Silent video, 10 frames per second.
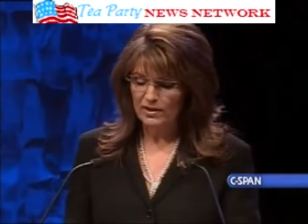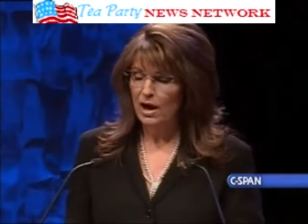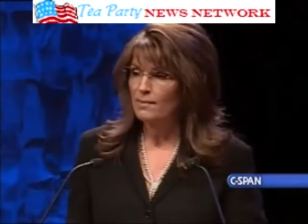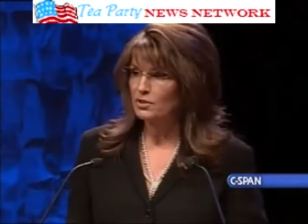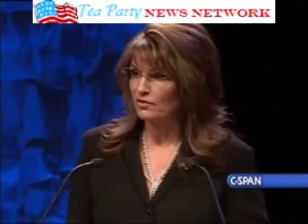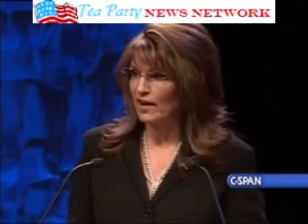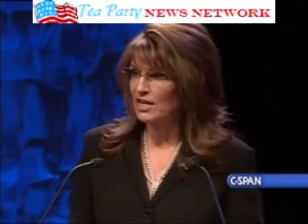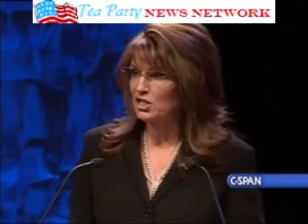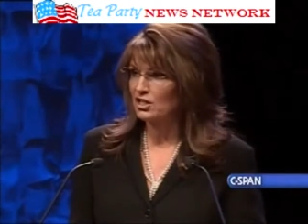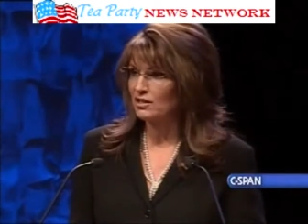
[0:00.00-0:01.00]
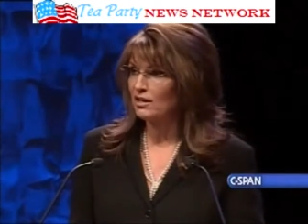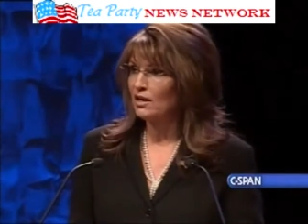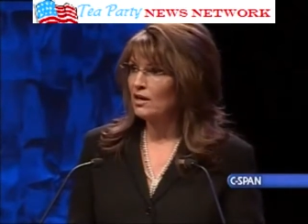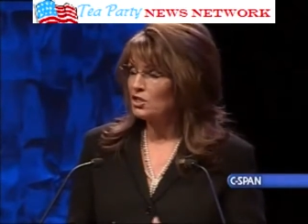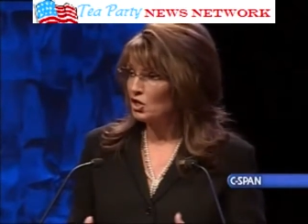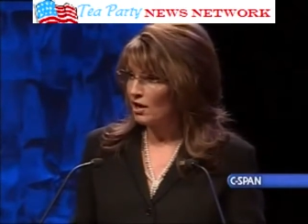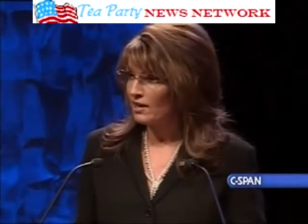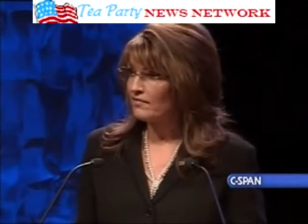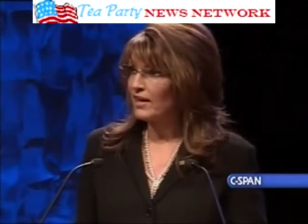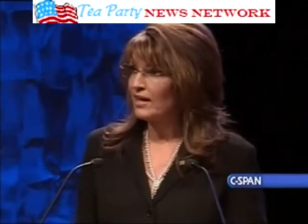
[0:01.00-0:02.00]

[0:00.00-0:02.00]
of an observation John F.